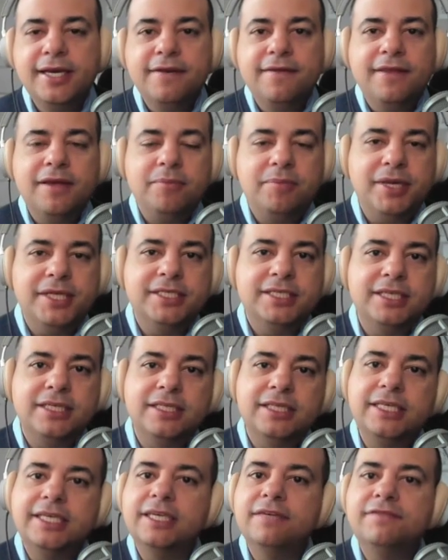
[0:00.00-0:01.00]
that
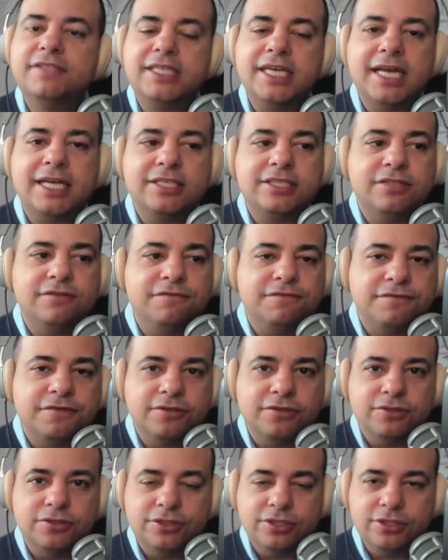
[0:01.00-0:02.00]
basically gives tax
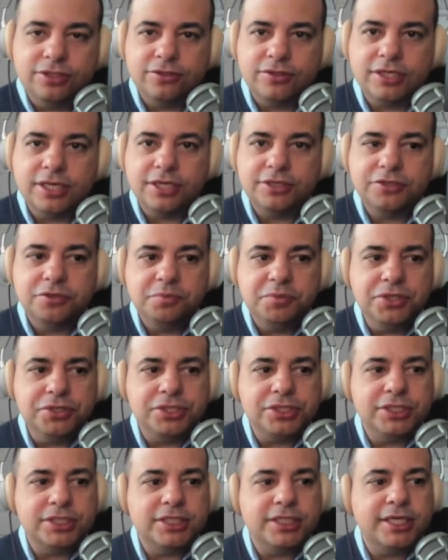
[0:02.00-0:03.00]
deferral to those
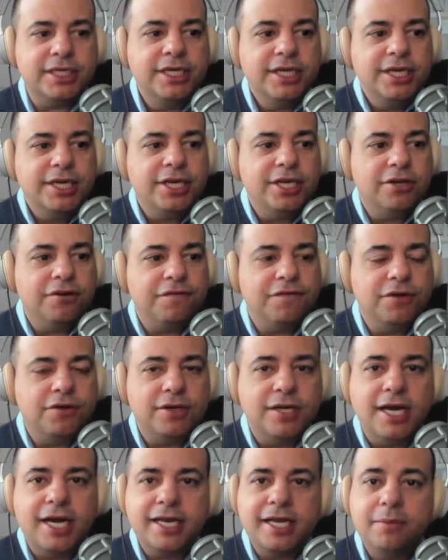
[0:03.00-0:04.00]
contributions. And, if you're
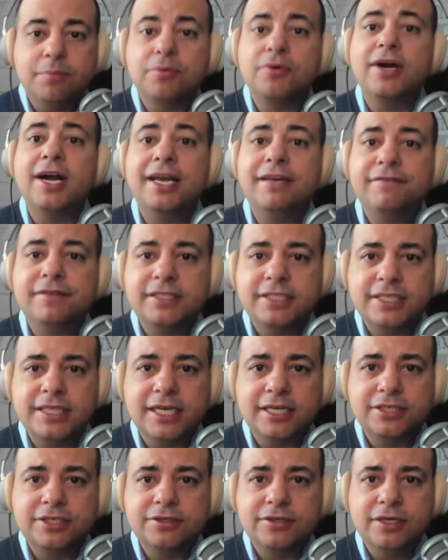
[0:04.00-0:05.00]
not a private
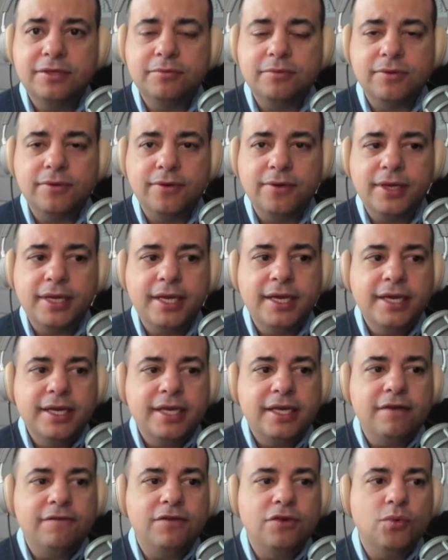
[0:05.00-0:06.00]
sector employee,
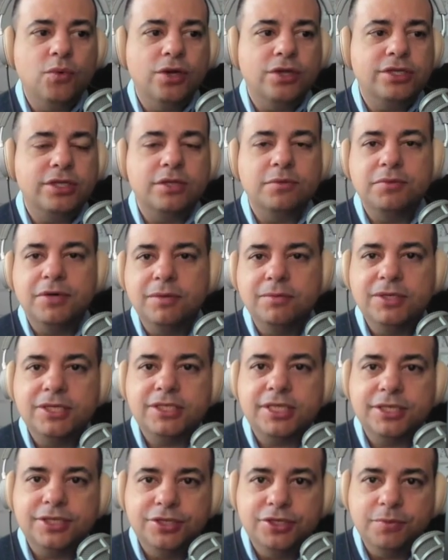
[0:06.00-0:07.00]
if you worked in the public
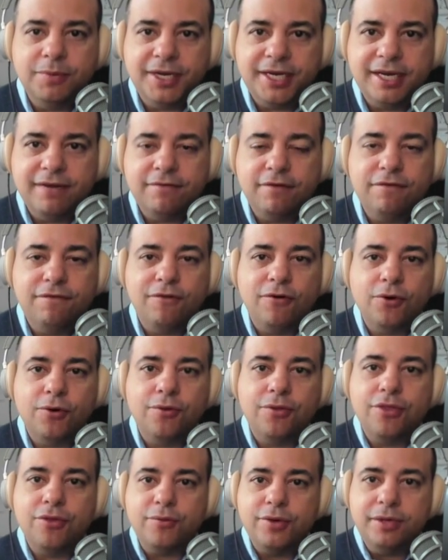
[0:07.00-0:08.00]
sector, you might have a
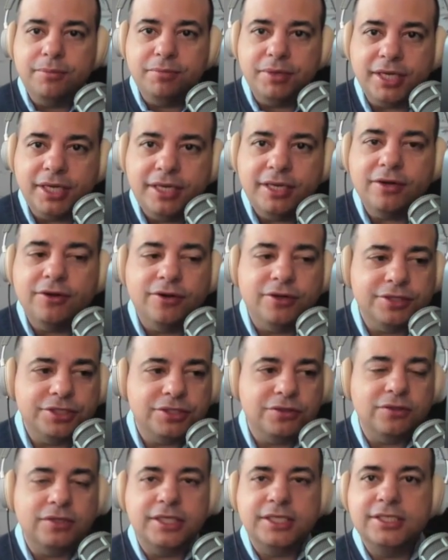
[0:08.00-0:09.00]
403b,
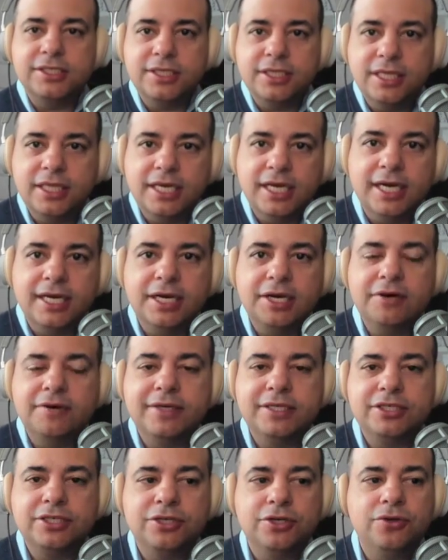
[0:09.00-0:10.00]
also linked to the
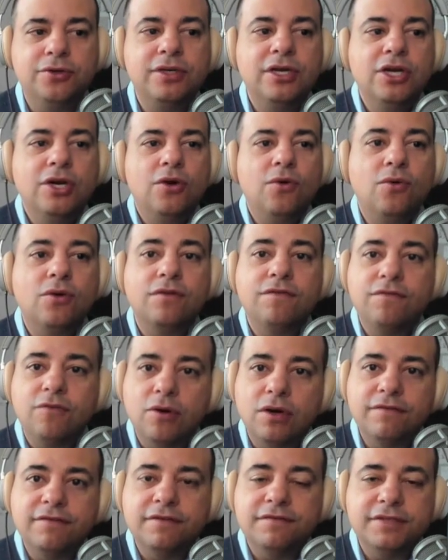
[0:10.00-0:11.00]
IRS code, or
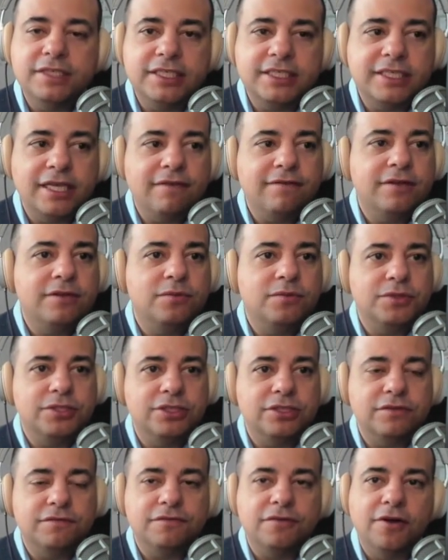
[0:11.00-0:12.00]
457, which
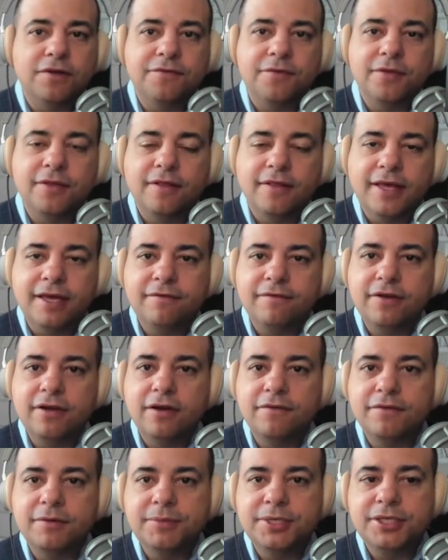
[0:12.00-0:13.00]
is involved with a lot of
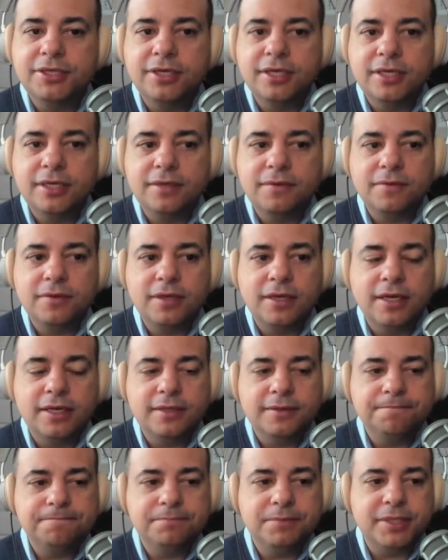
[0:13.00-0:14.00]
government,
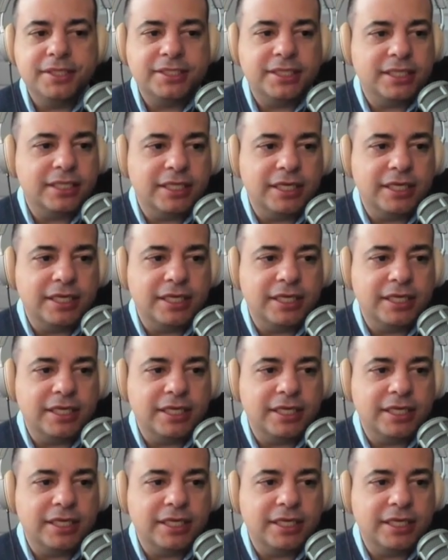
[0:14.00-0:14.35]
basically